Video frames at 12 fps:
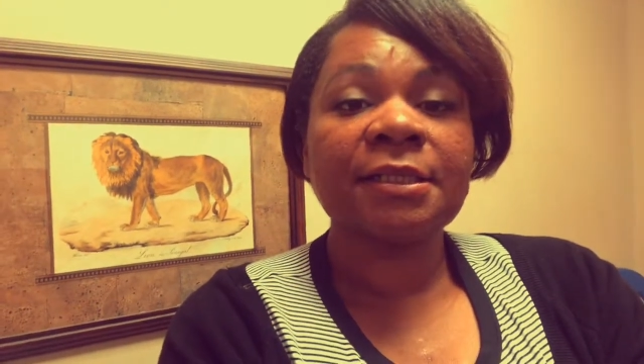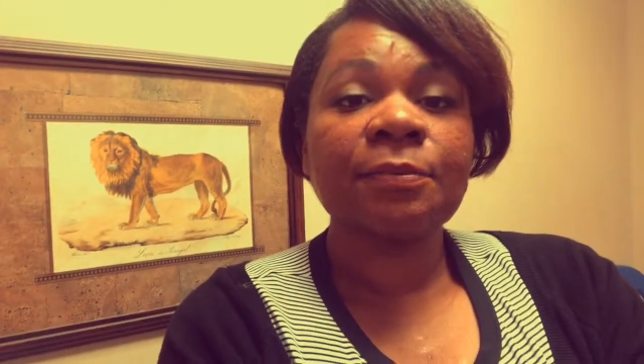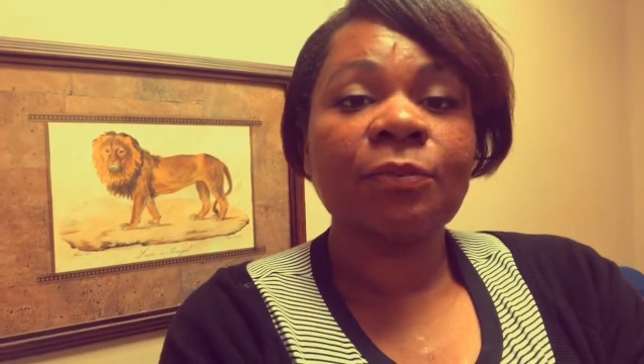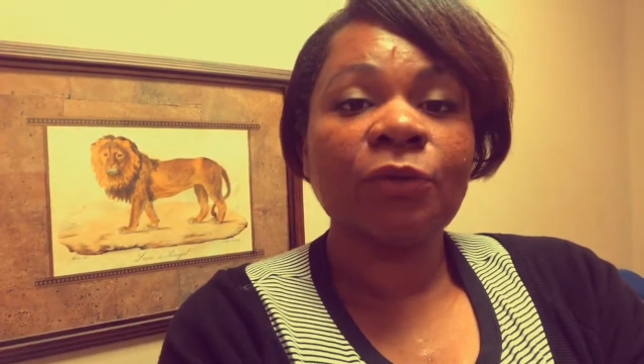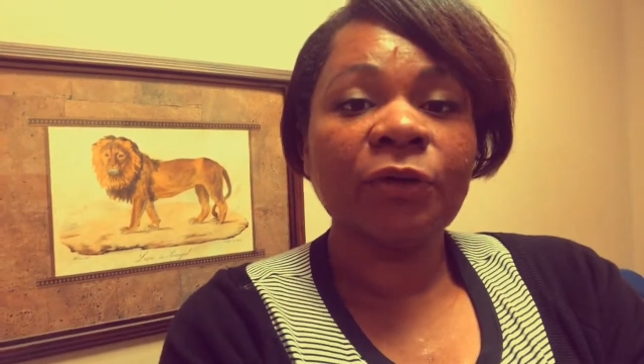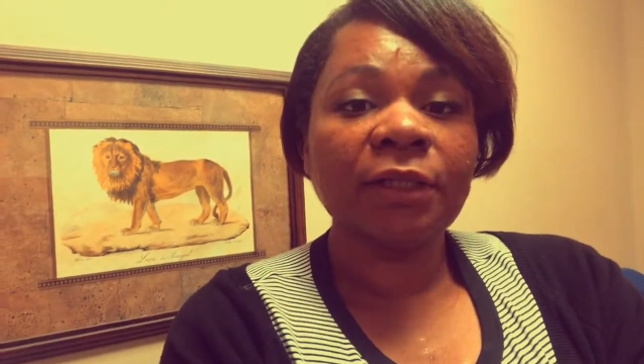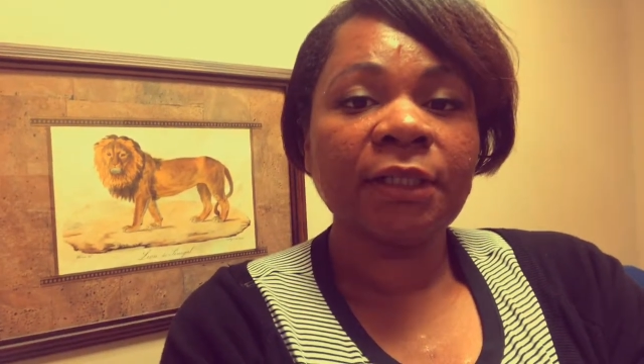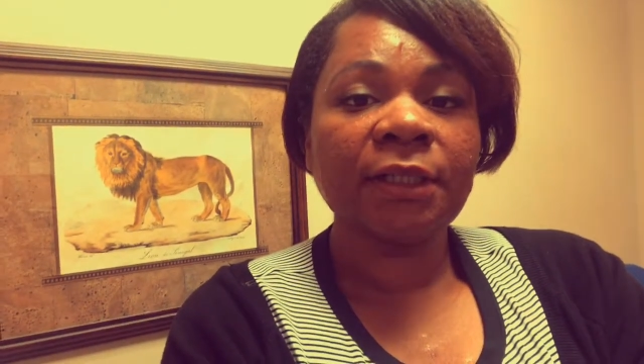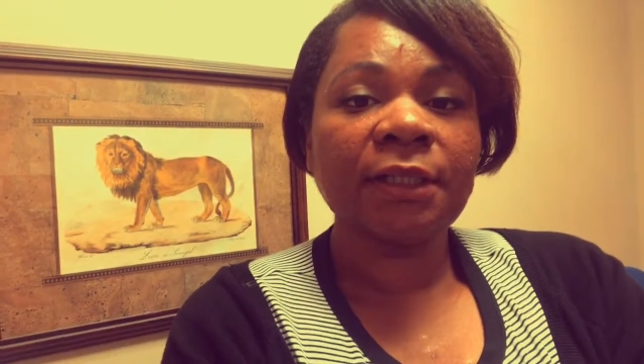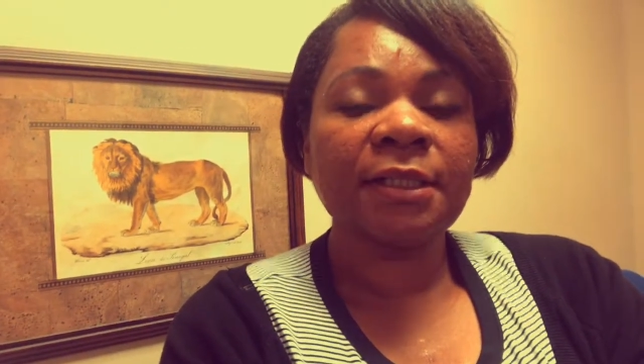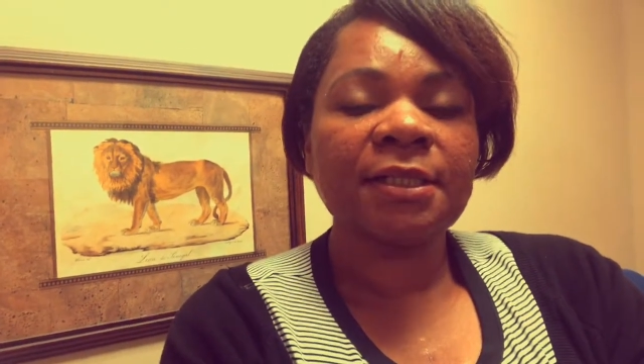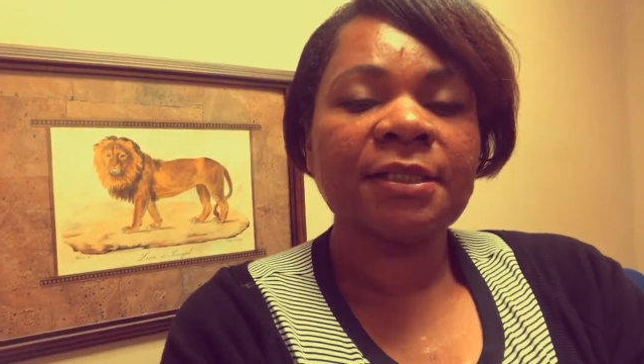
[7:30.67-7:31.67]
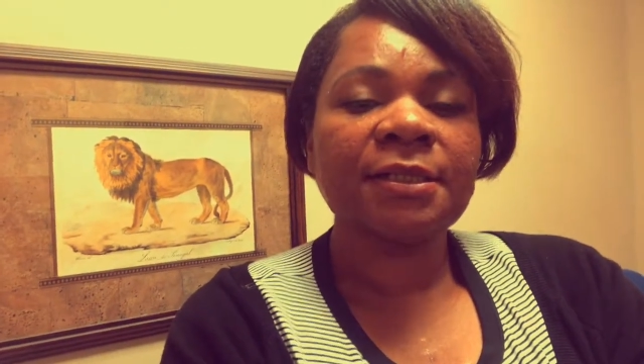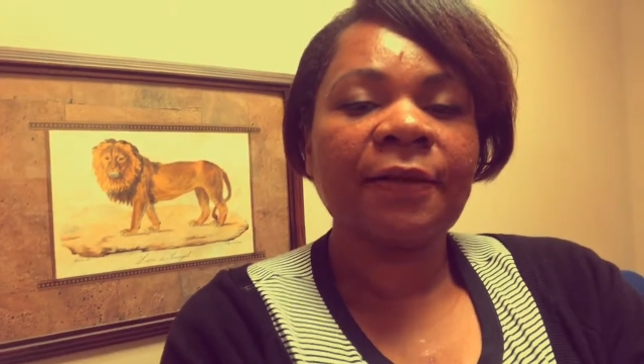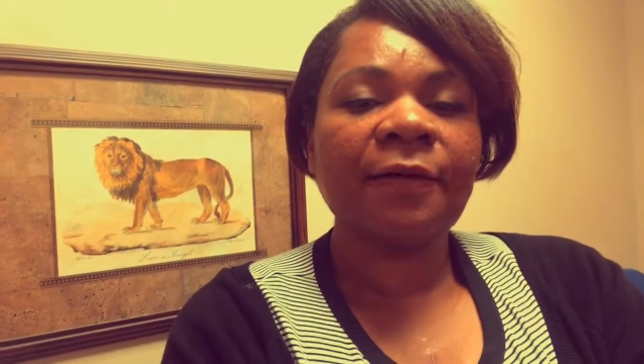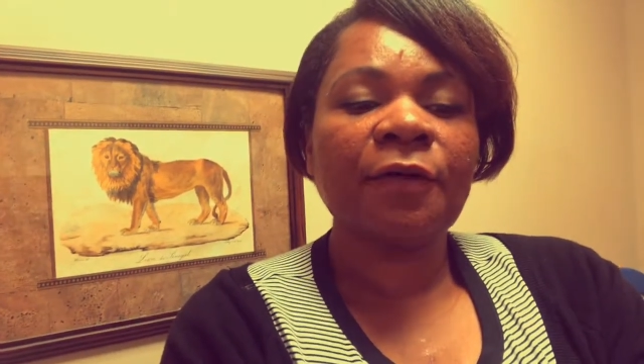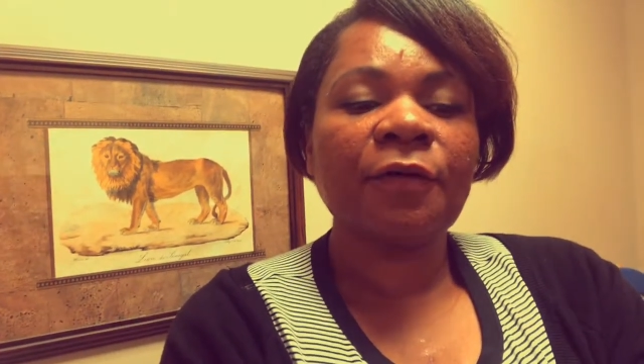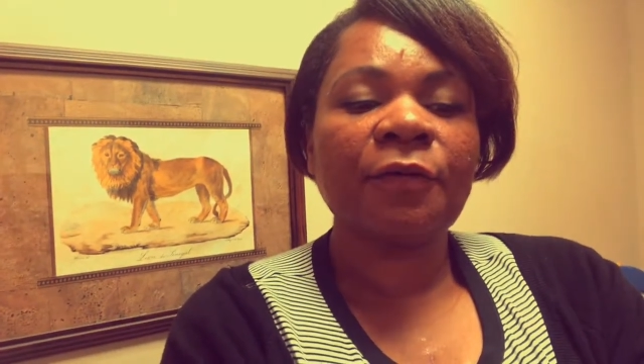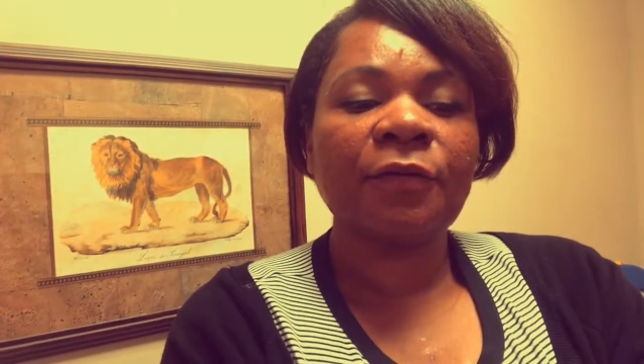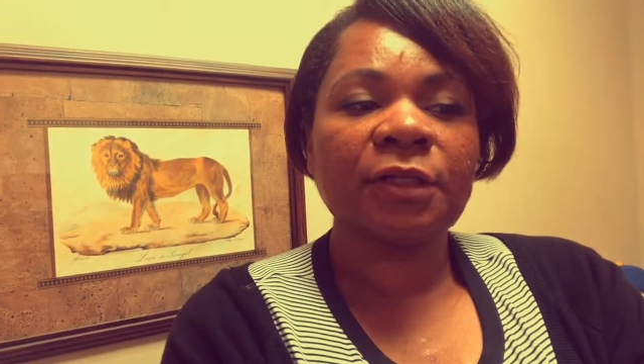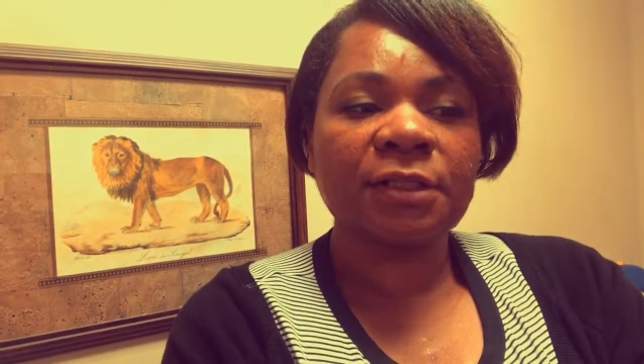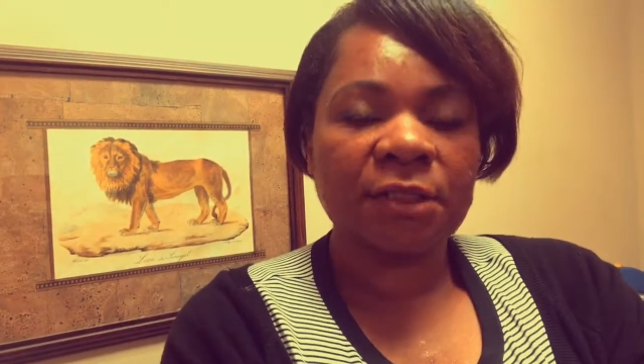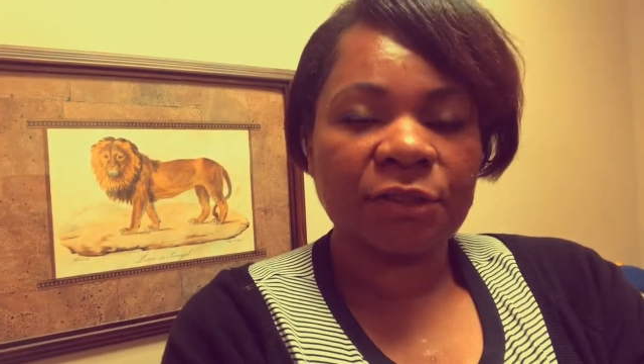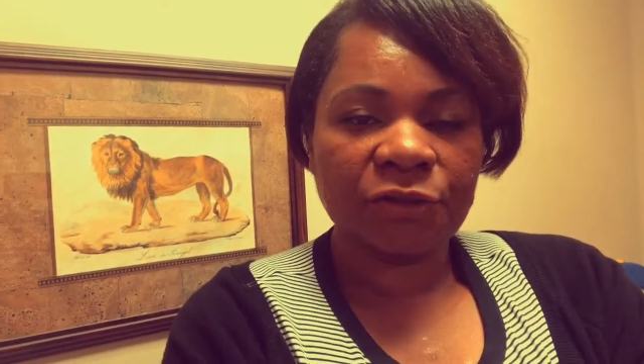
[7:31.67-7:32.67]
is important. It is a
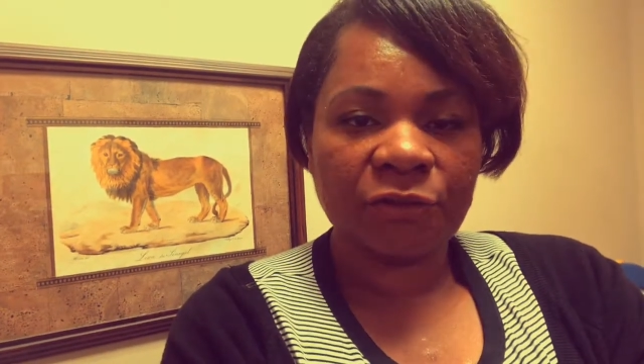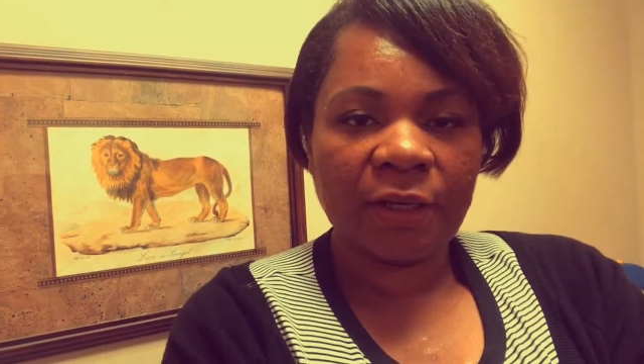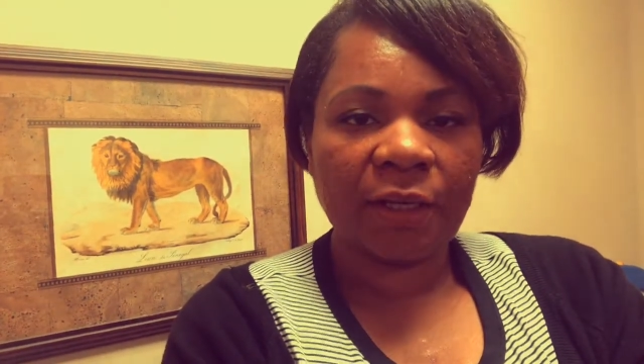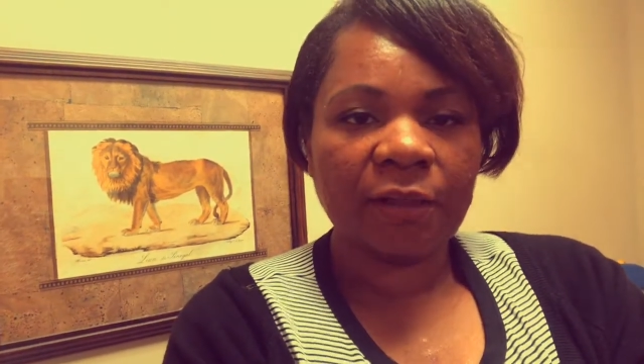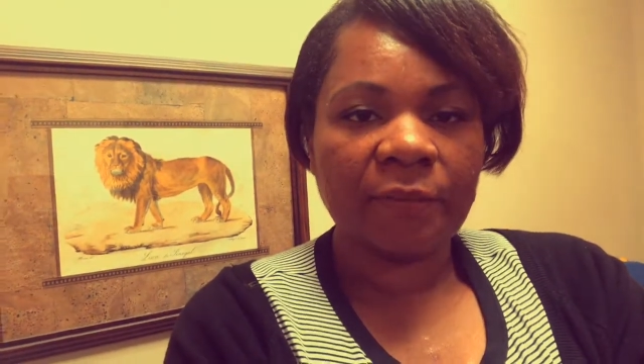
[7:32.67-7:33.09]
essential